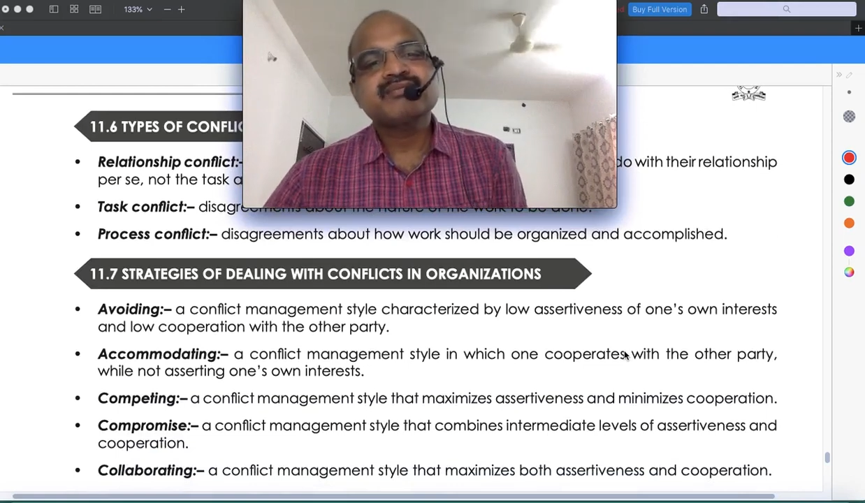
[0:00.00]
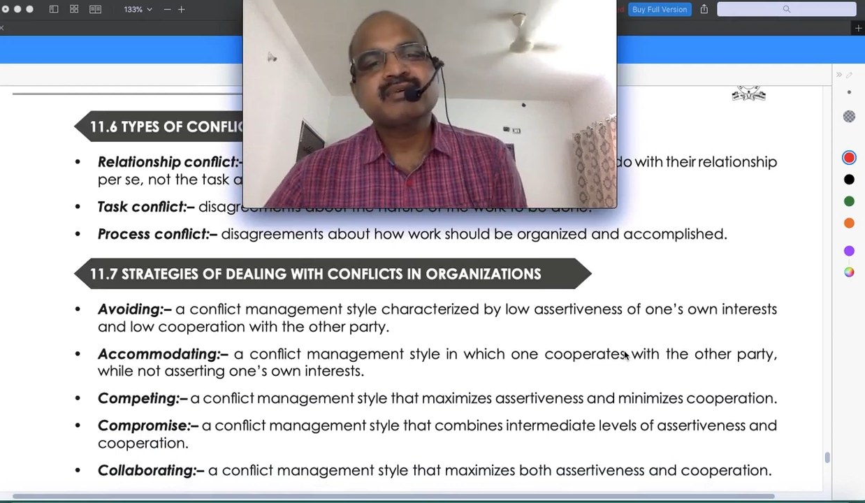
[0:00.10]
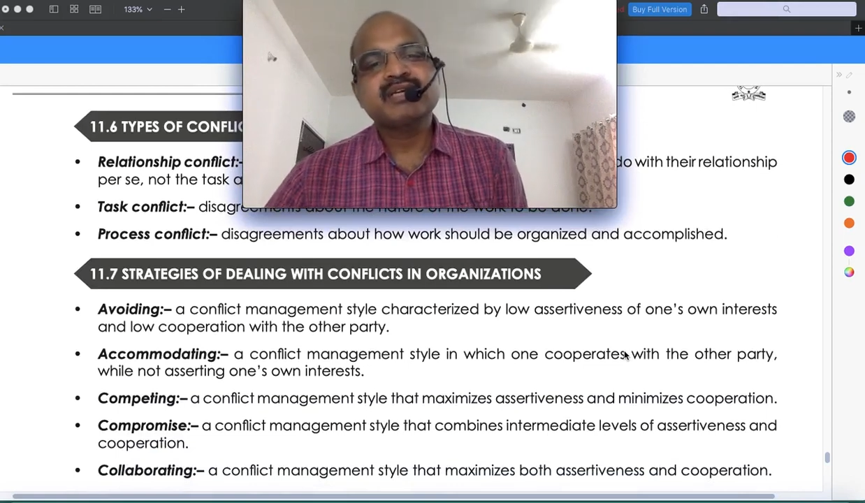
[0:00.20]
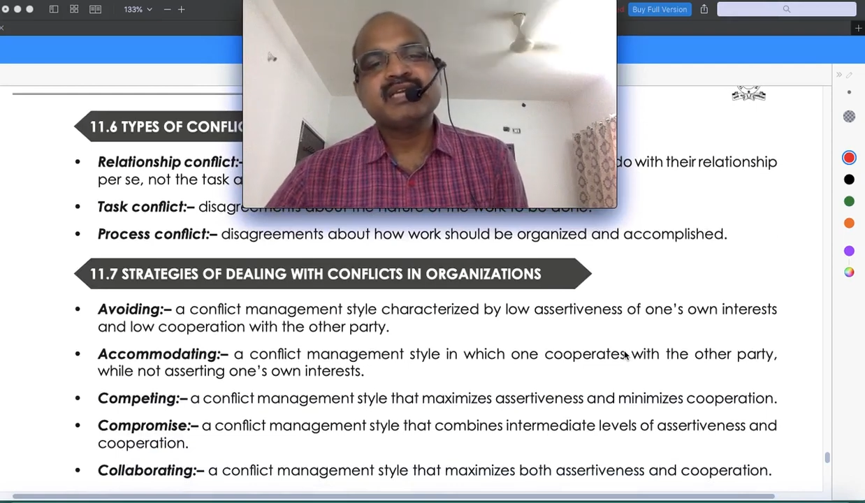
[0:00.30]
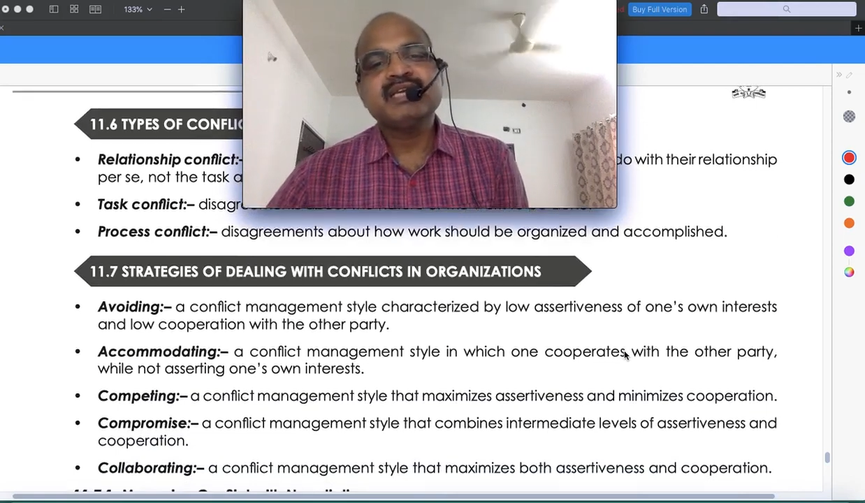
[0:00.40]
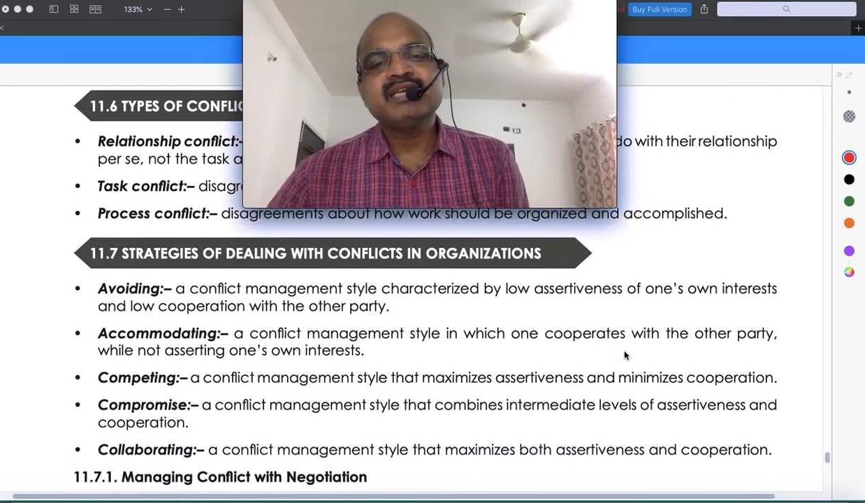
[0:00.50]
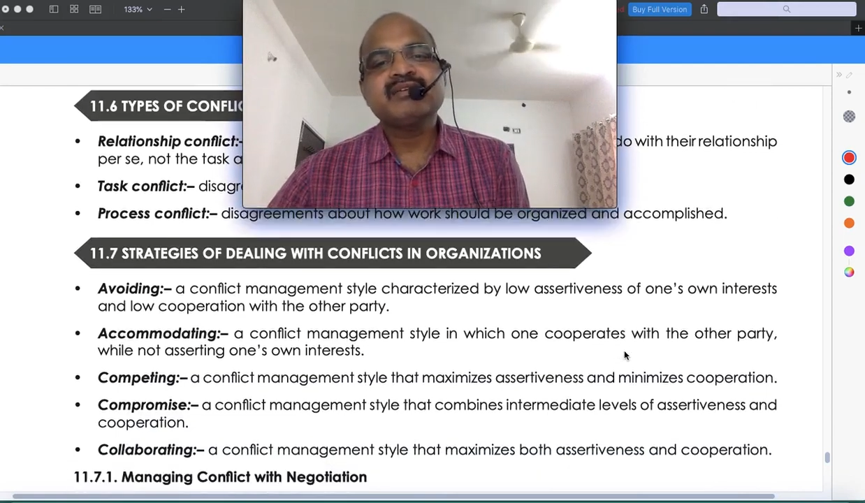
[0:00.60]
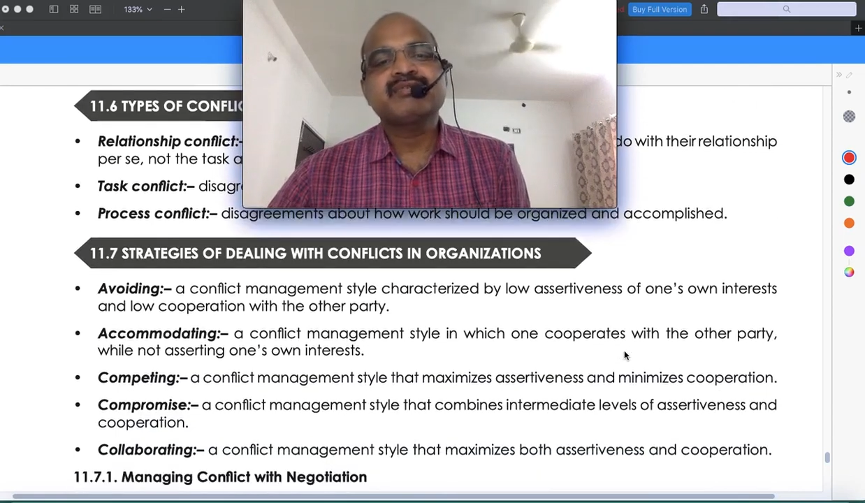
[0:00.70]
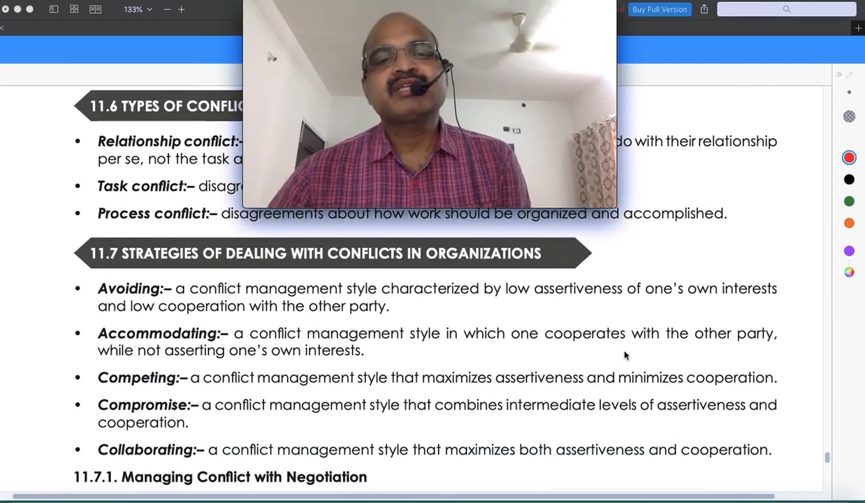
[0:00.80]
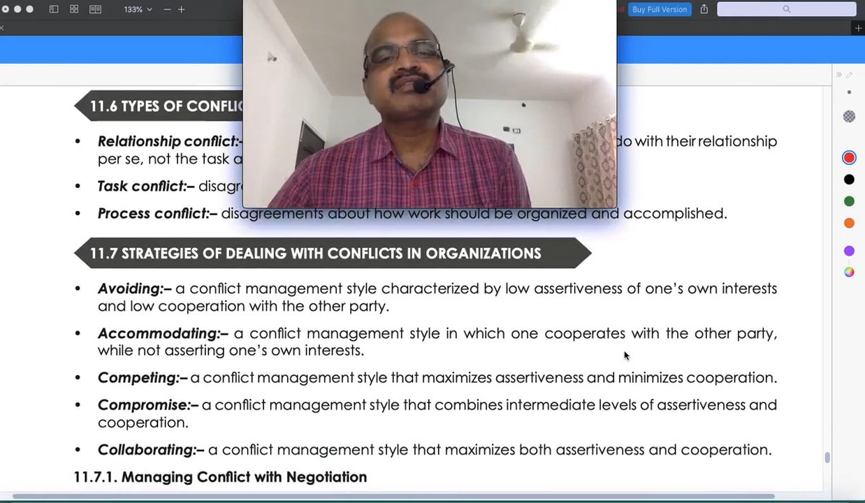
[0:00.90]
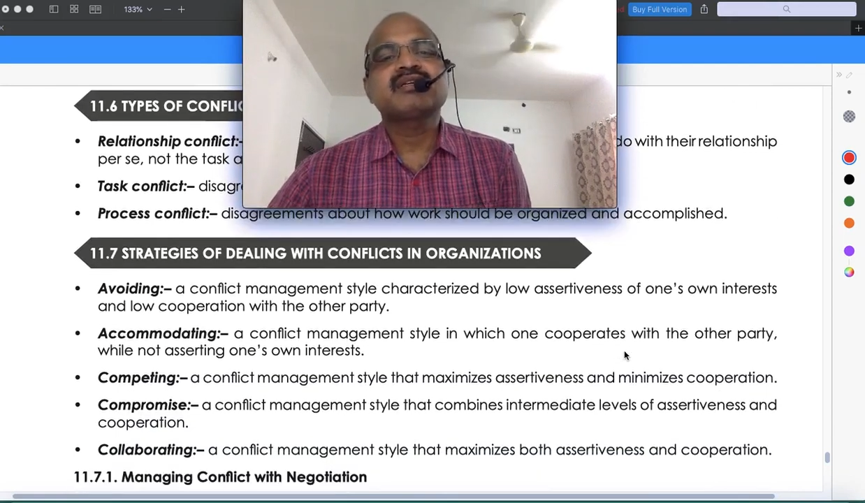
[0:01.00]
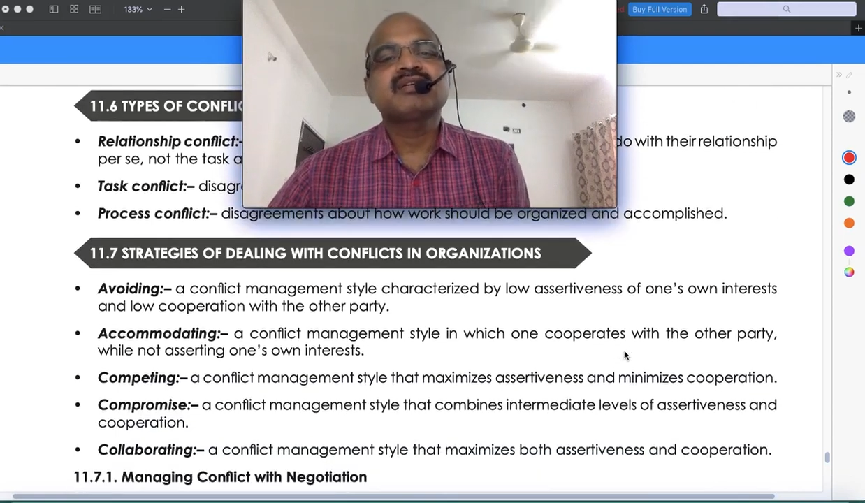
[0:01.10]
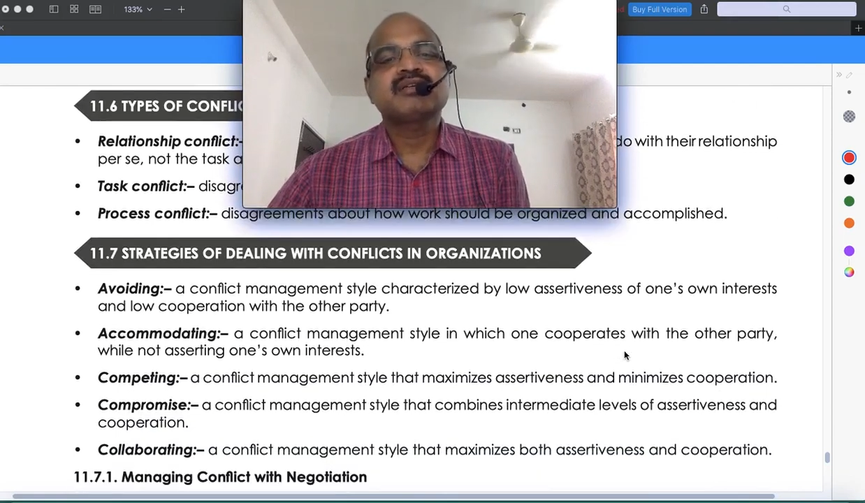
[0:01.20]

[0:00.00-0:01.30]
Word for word: for dealing with